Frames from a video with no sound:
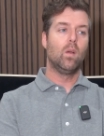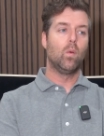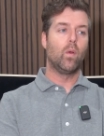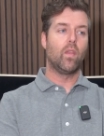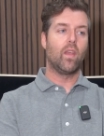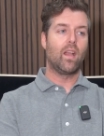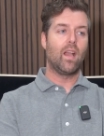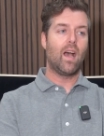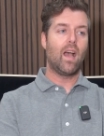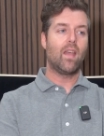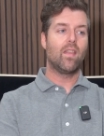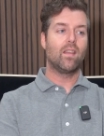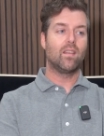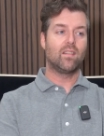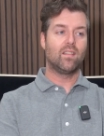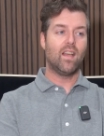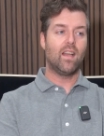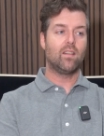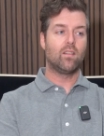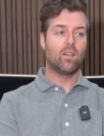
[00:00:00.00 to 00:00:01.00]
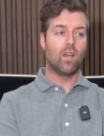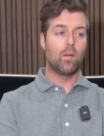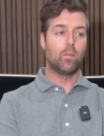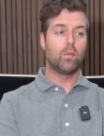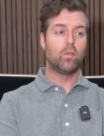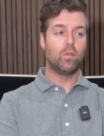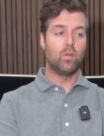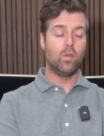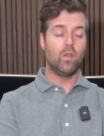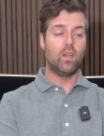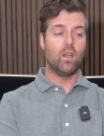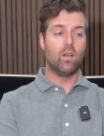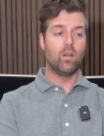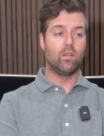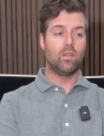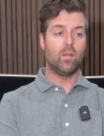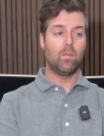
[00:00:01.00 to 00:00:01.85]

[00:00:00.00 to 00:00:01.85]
with a guy that sets up studios.